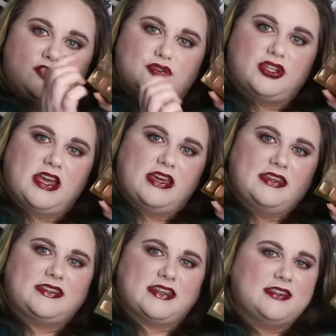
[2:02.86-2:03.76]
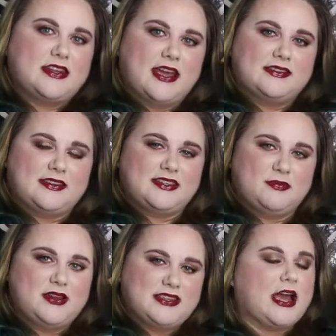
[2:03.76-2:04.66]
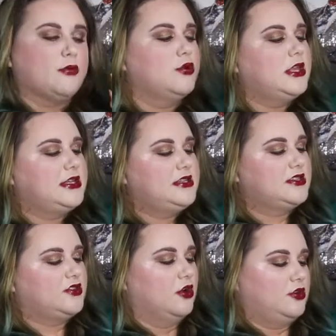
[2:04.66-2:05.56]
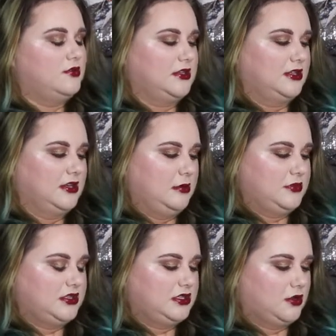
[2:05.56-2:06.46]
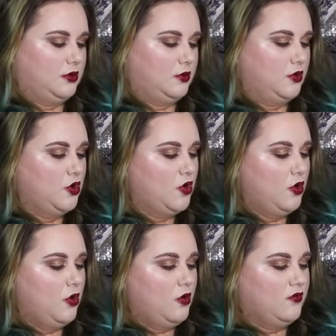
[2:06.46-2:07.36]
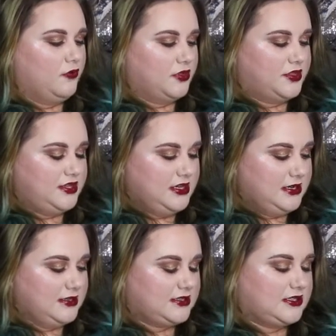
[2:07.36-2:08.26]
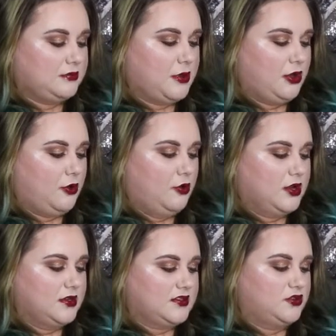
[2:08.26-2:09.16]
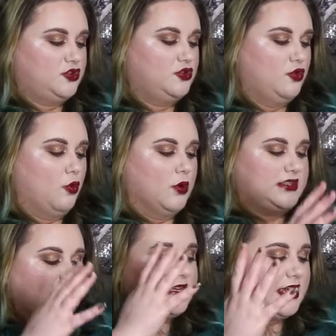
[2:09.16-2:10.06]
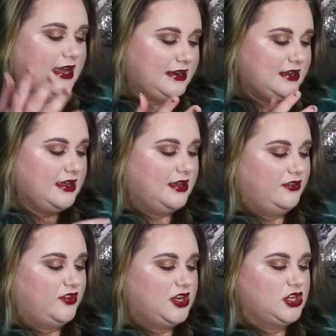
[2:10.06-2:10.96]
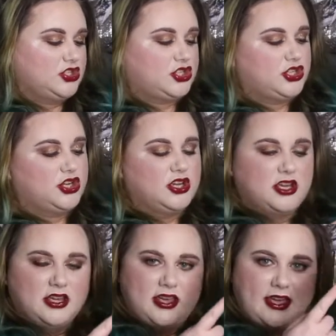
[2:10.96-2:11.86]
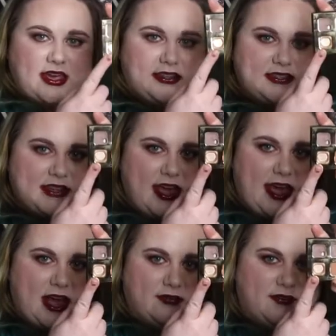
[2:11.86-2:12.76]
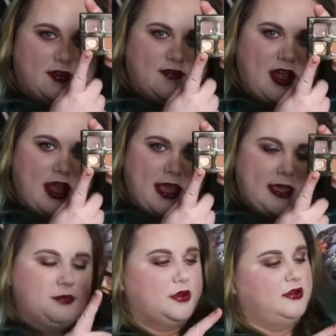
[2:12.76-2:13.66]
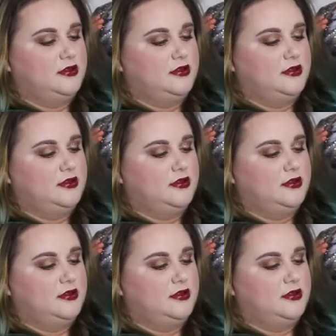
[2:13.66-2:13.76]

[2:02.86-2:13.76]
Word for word: two shades in the next six months, I really need to start using them. So for this, my goal is to once again finish at least half of Hype.